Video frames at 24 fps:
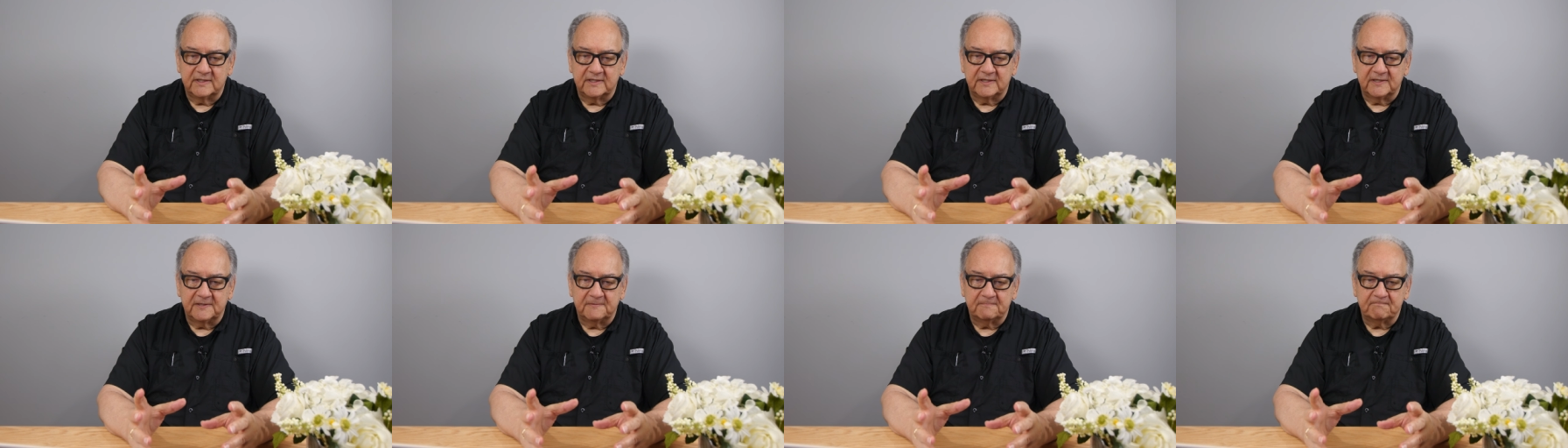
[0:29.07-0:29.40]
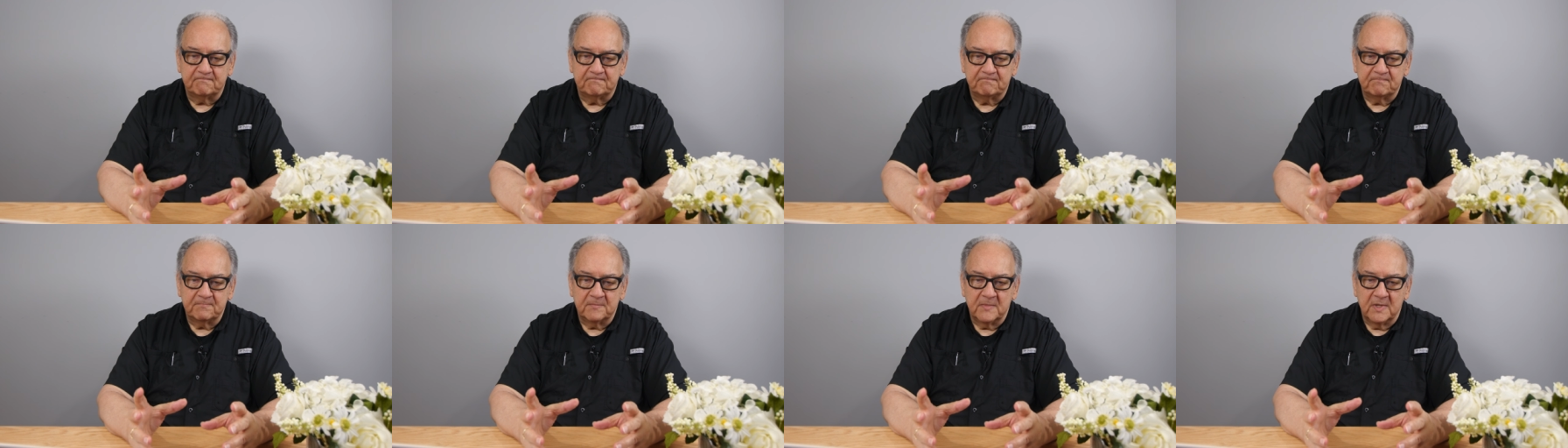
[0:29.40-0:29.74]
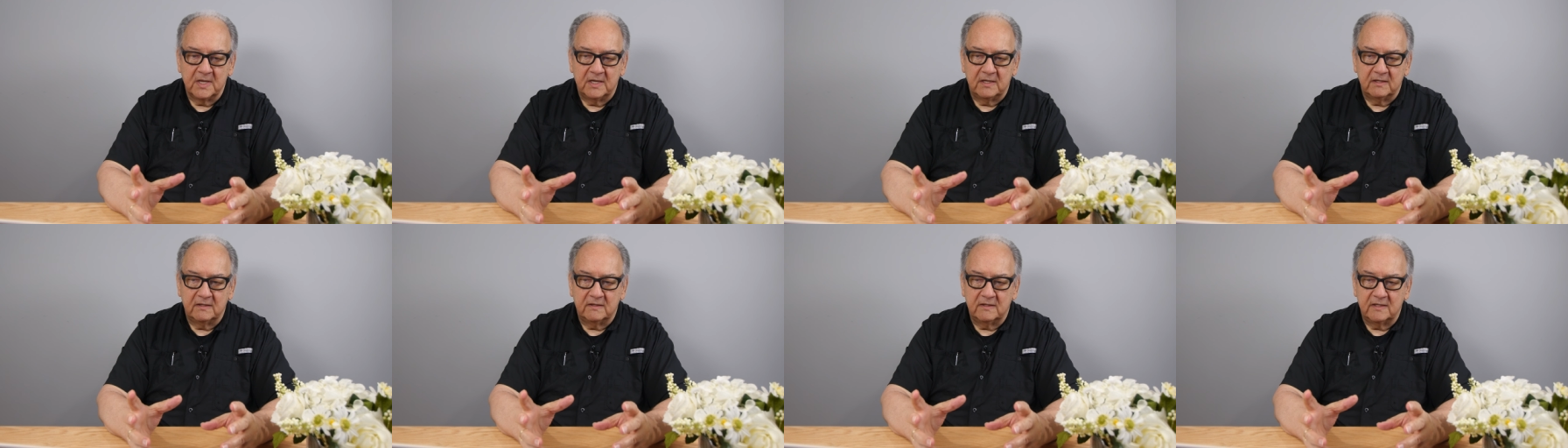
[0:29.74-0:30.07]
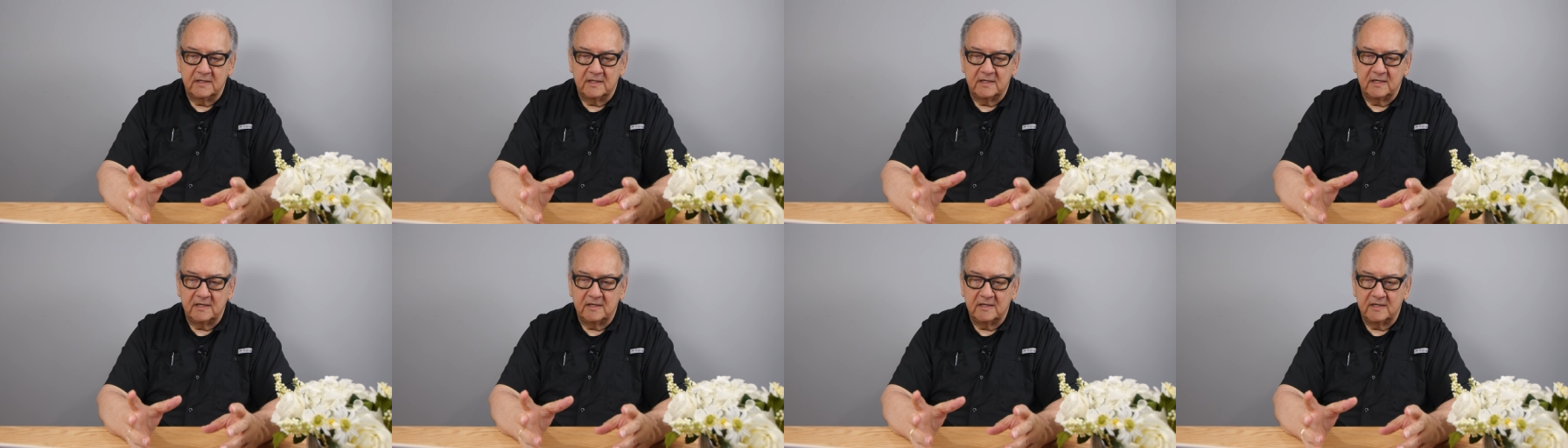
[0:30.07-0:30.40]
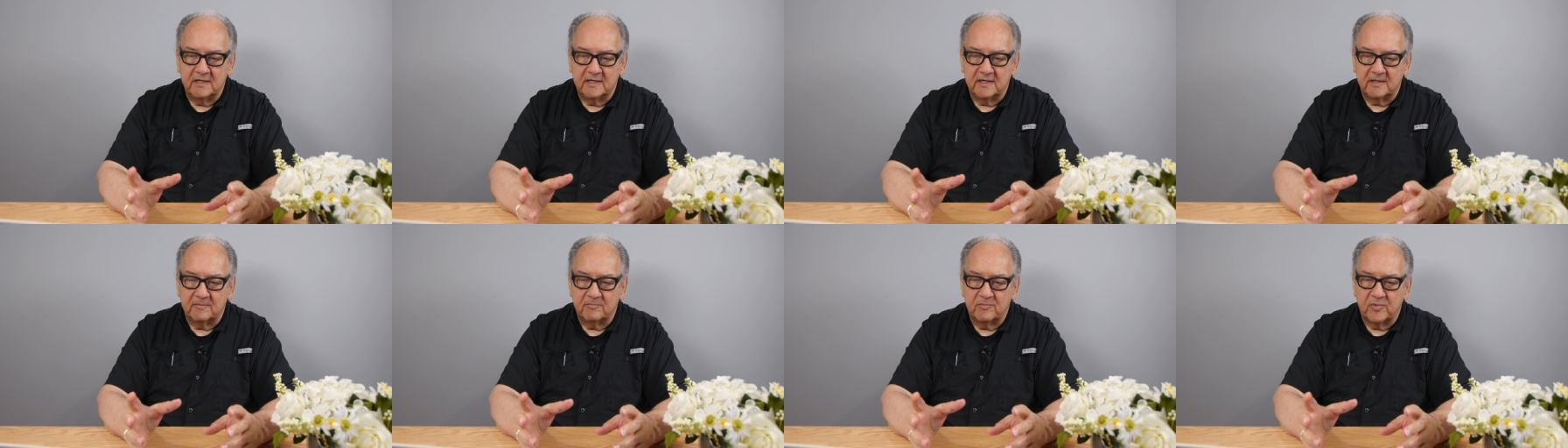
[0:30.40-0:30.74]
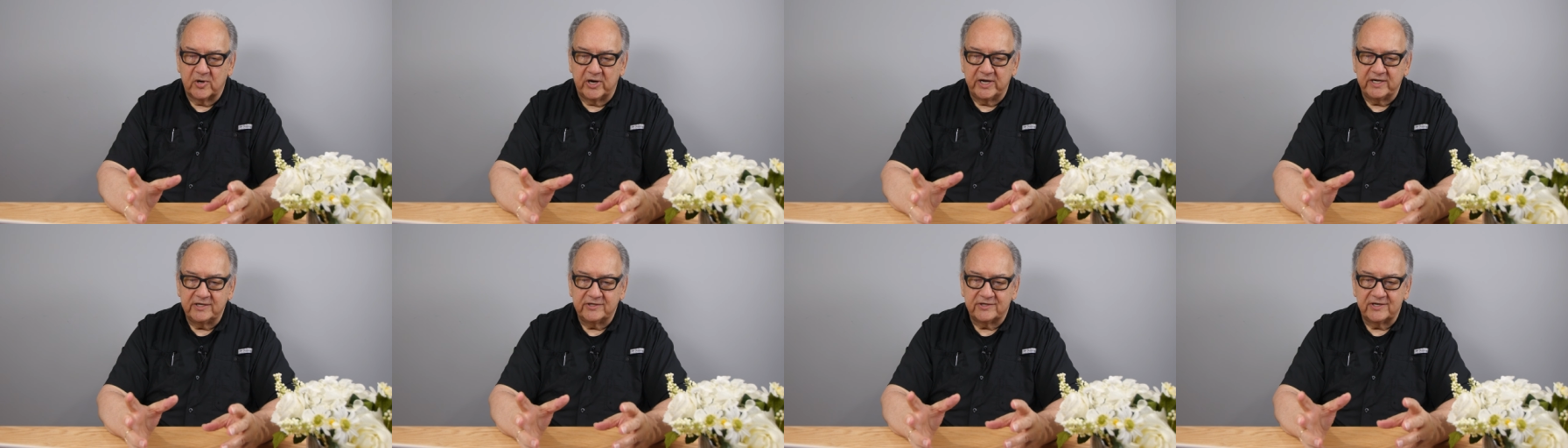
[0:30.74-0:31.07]
Um, the uh,
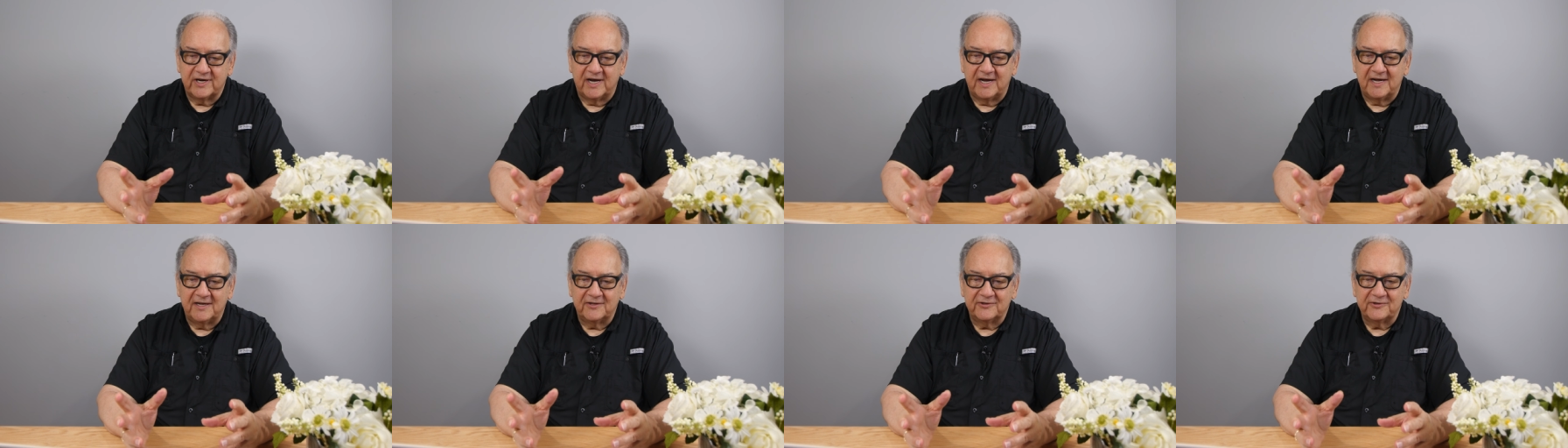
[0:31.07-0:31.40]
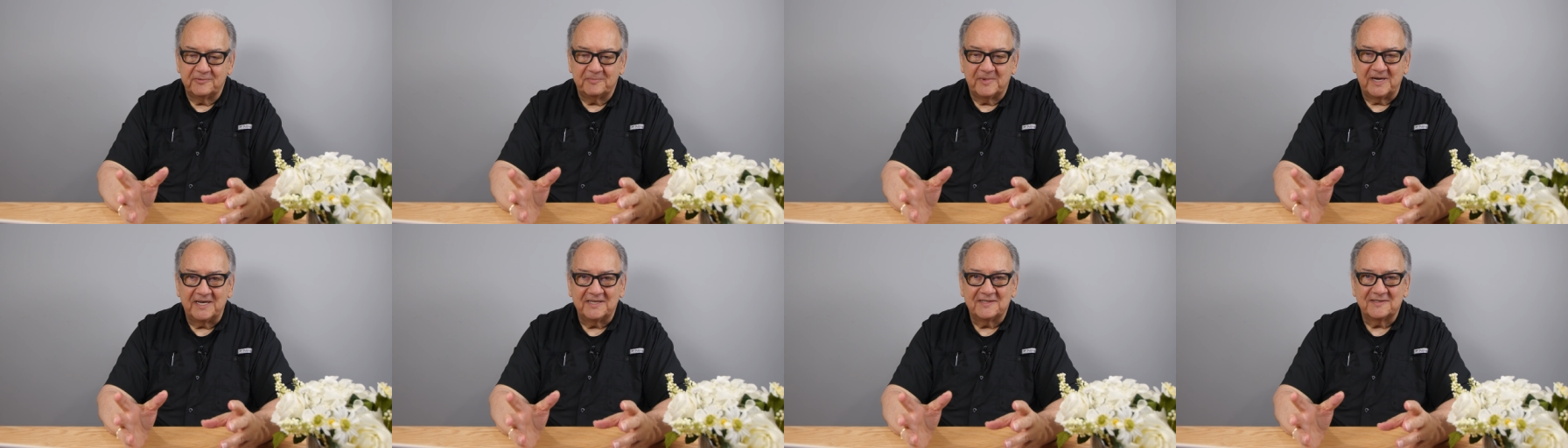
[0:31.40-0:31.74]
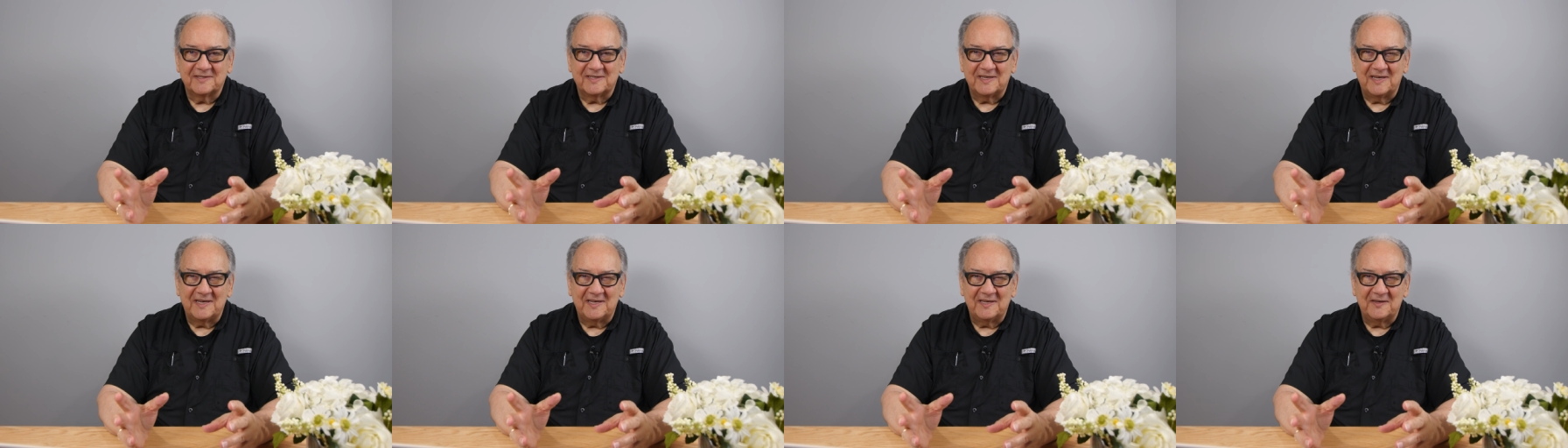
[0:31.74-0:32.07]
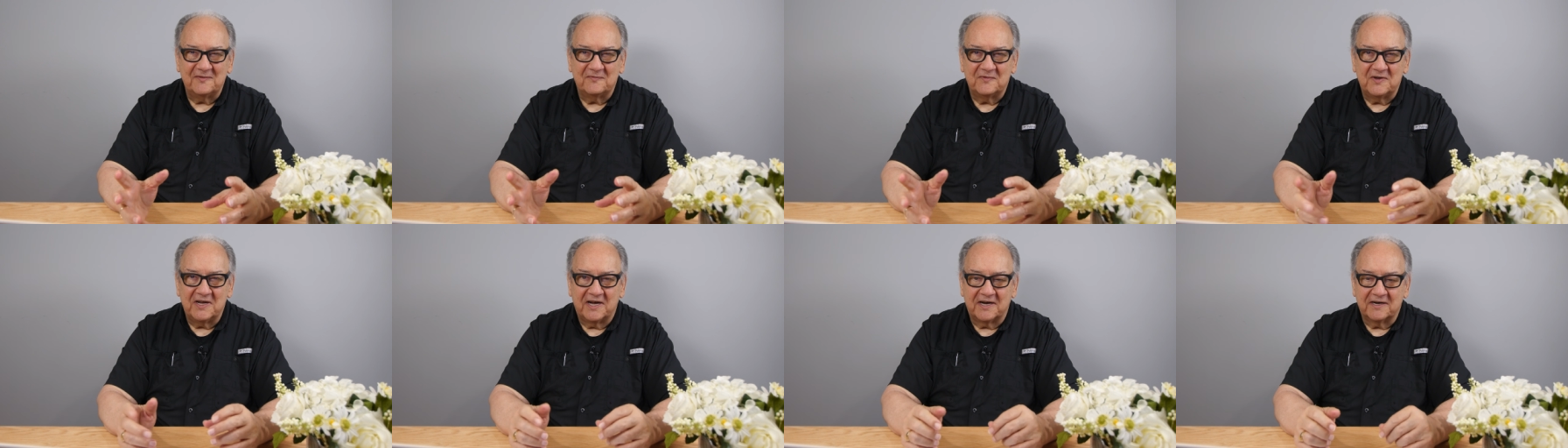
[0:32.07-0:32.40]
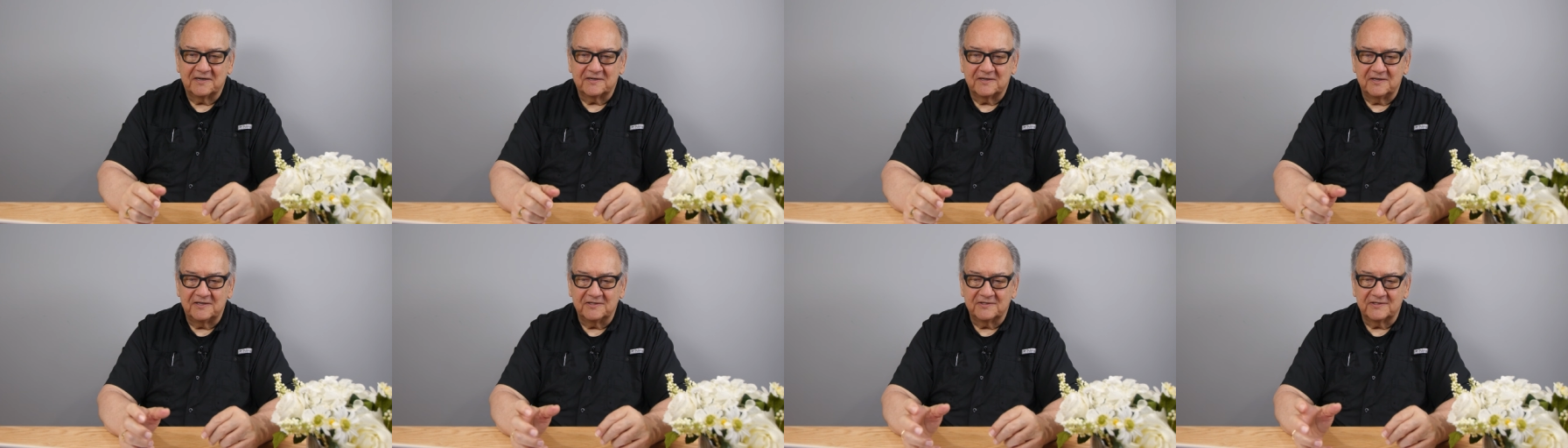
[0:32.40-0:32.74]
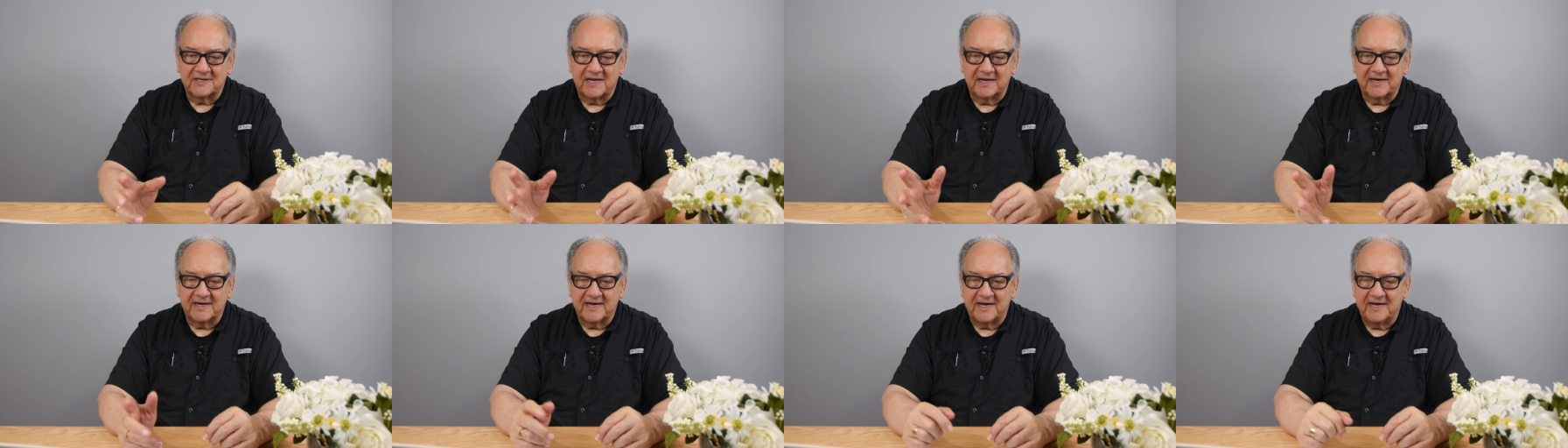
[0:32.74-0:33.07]
brainchild, you might say, of doc,
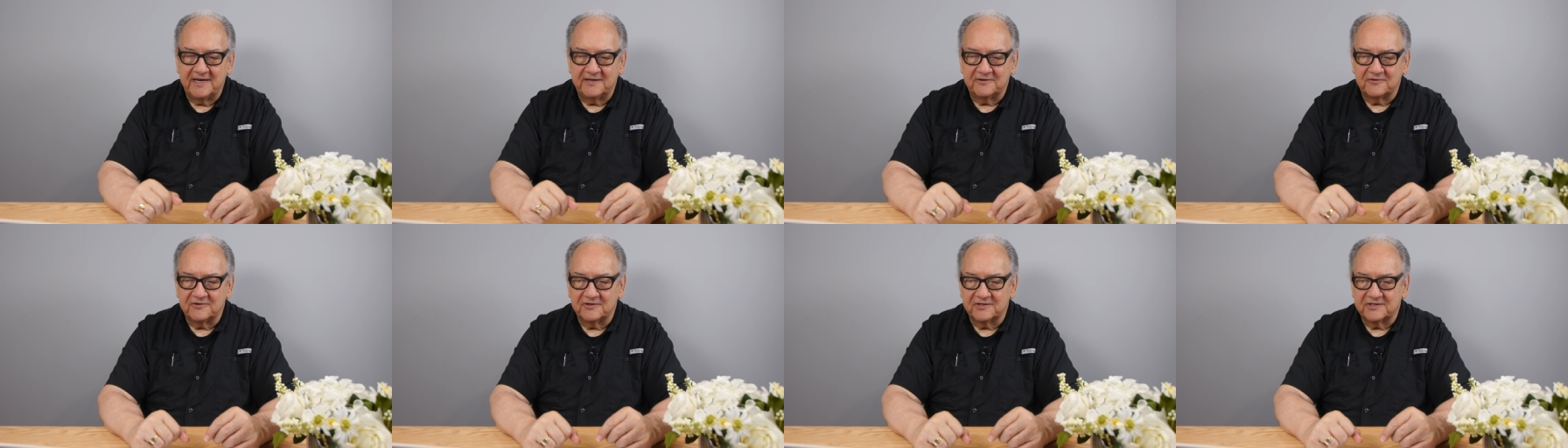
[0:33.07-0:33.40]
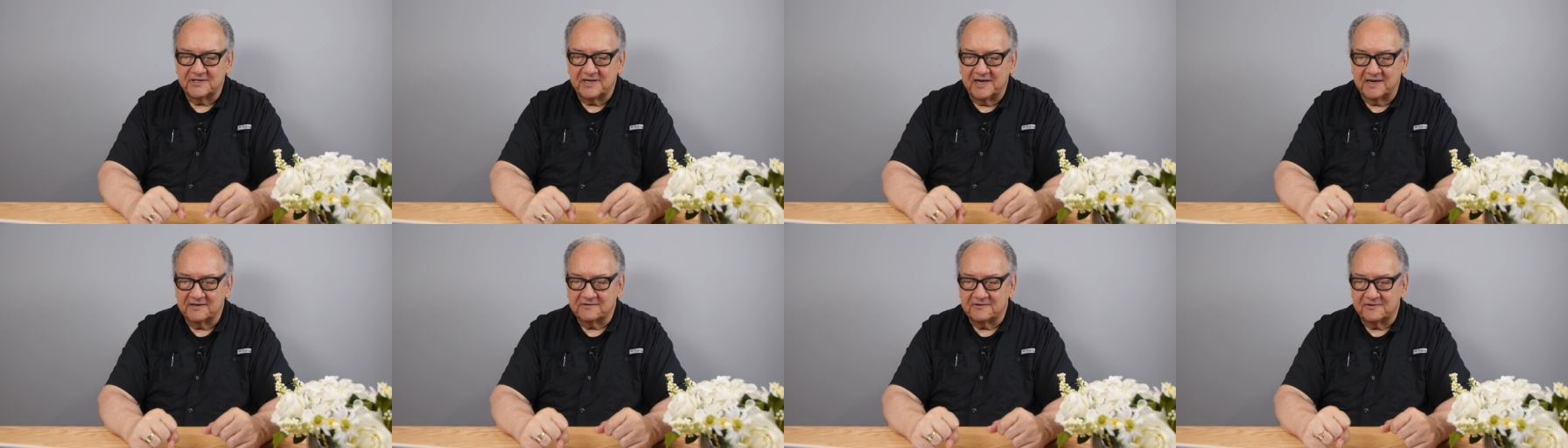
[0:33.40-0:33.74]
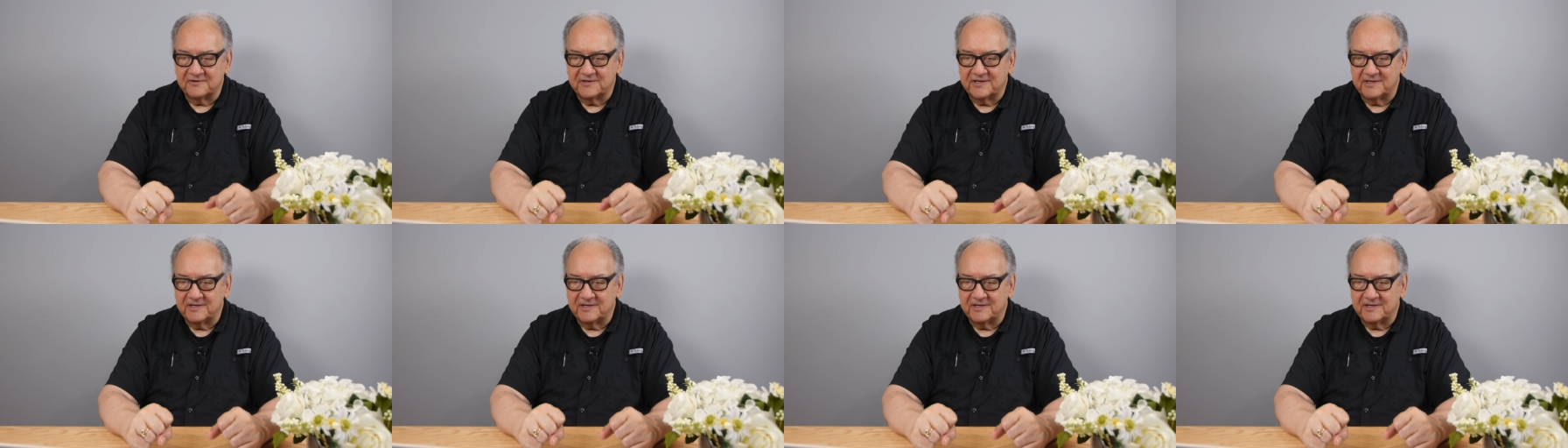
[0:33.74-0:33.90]
psychiatrist Dr.